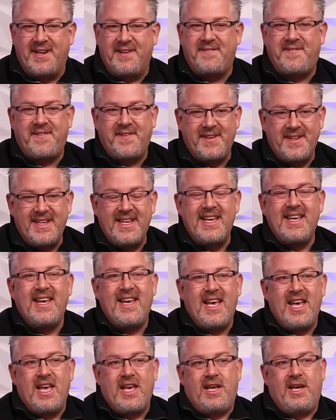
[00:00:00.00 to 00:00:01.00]
It is.
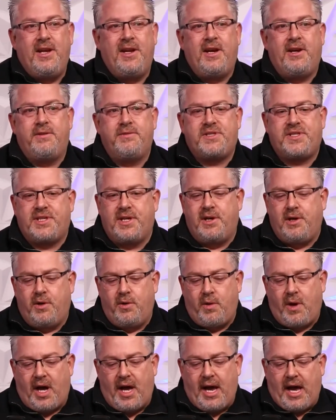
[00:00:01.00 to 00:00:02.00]
You know,
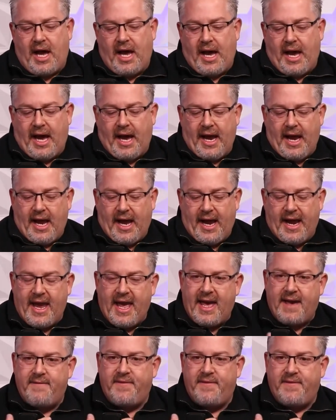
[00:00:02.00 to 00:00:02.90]
so I have